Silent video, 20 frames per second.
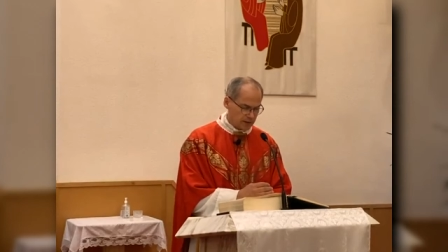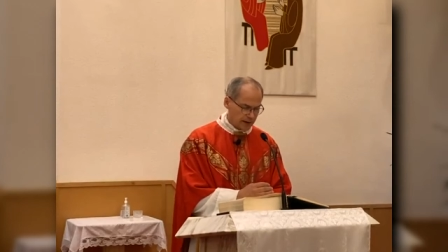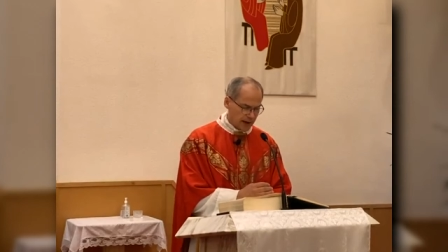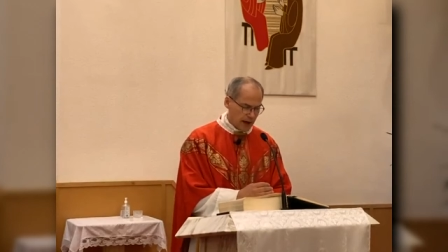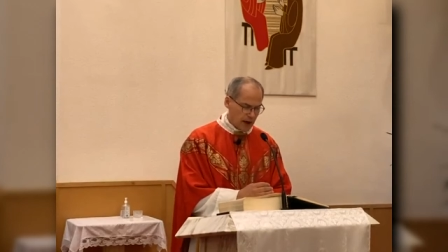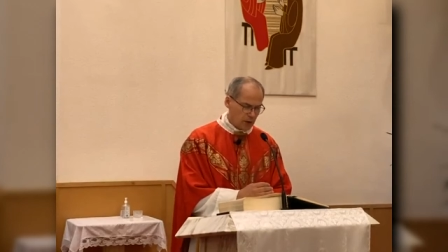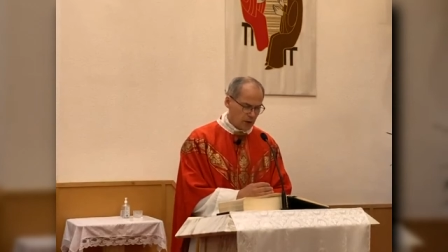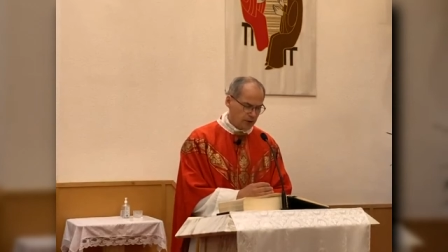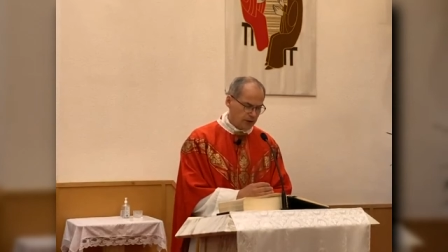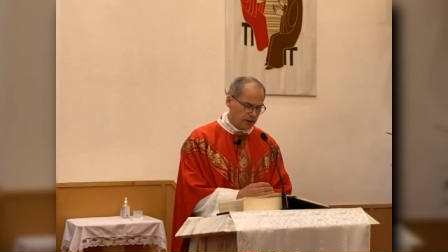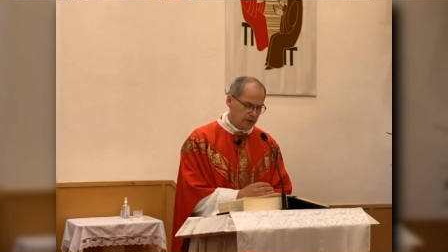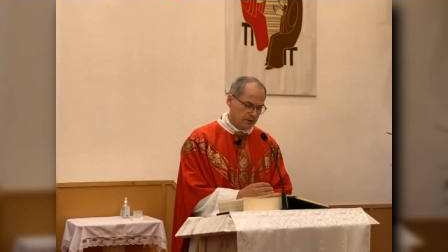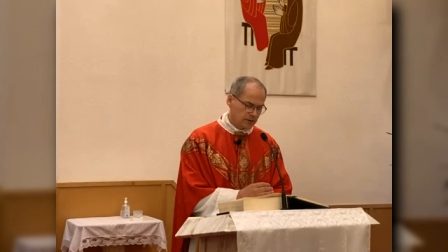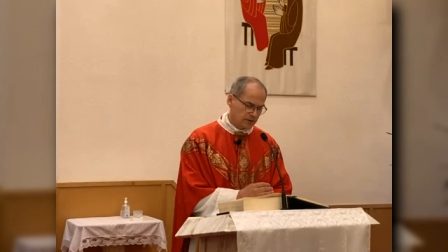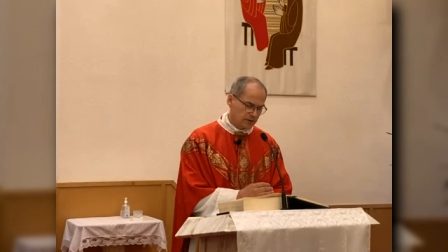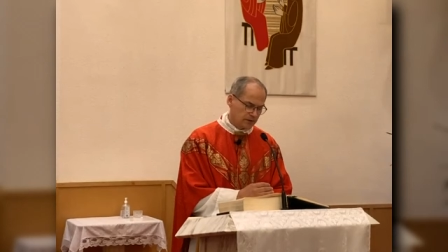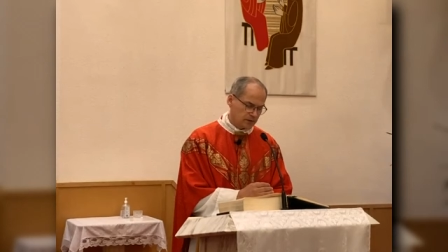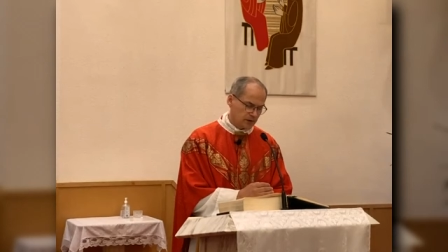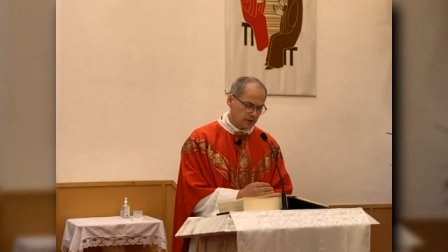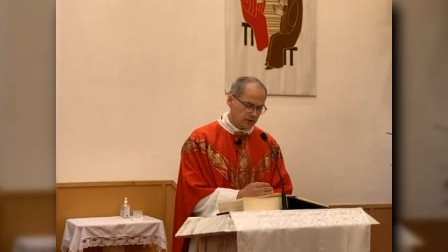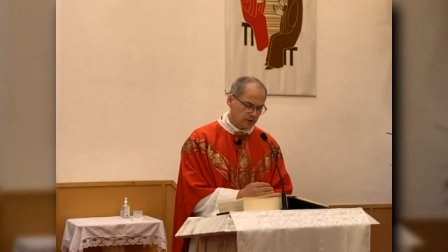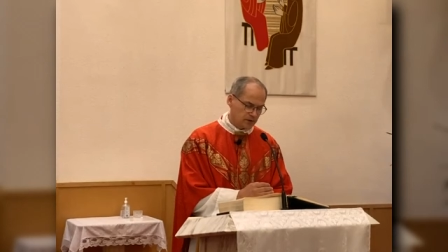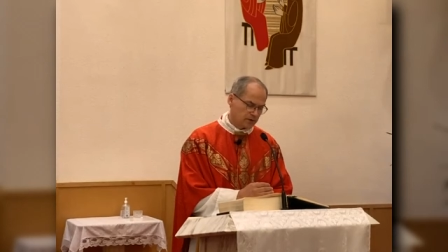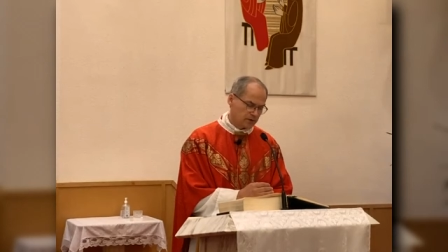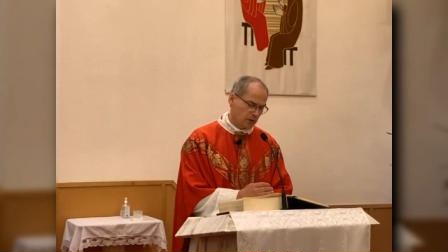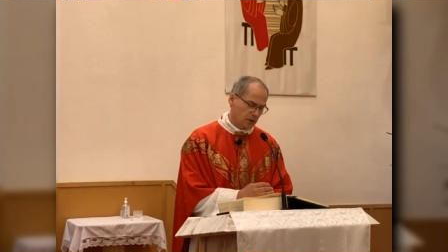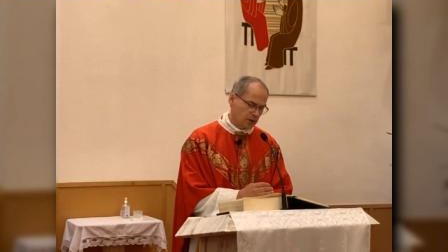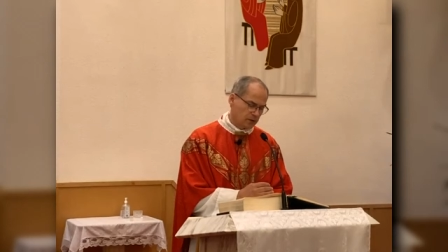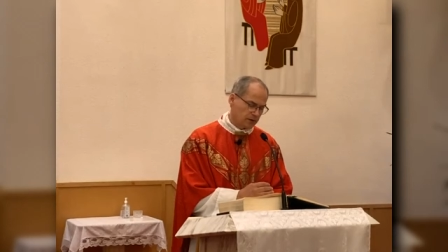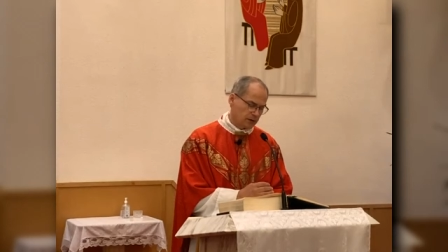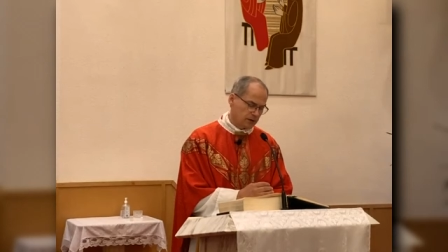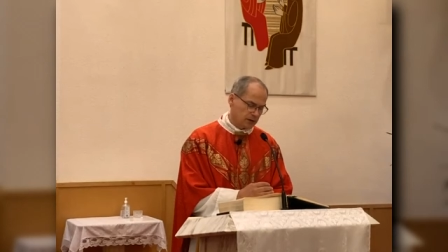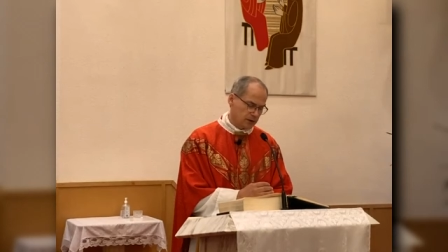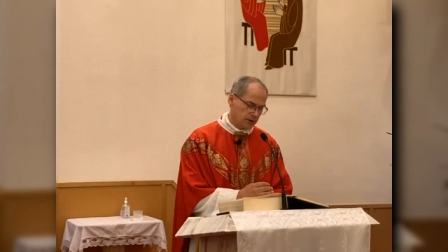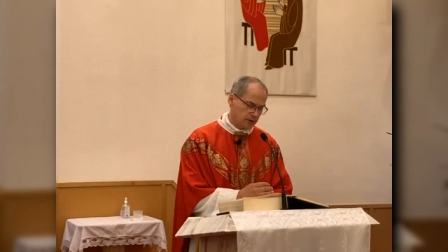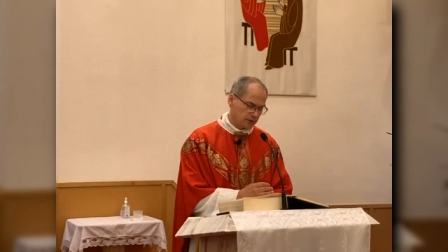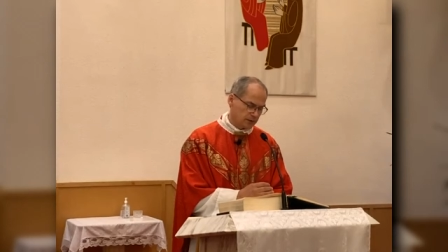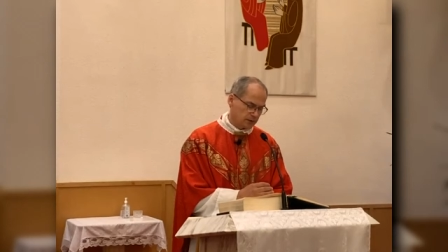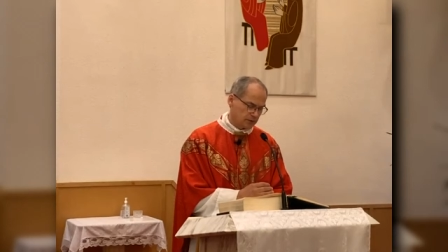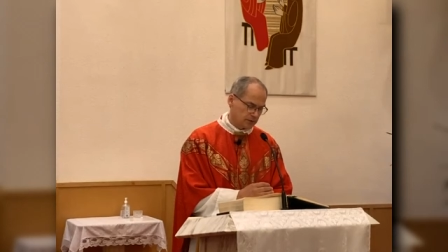how can its
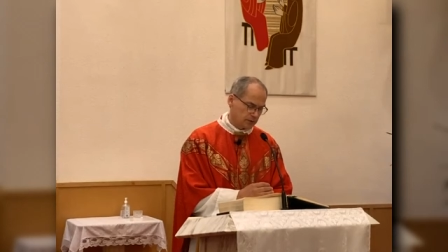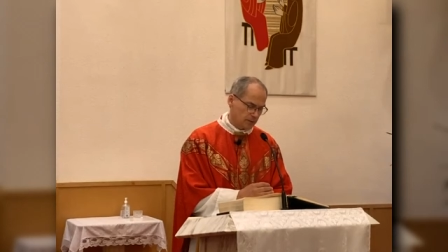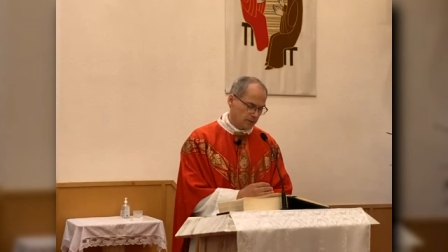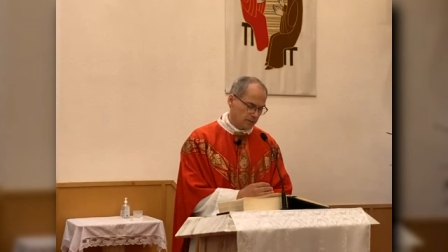saltiness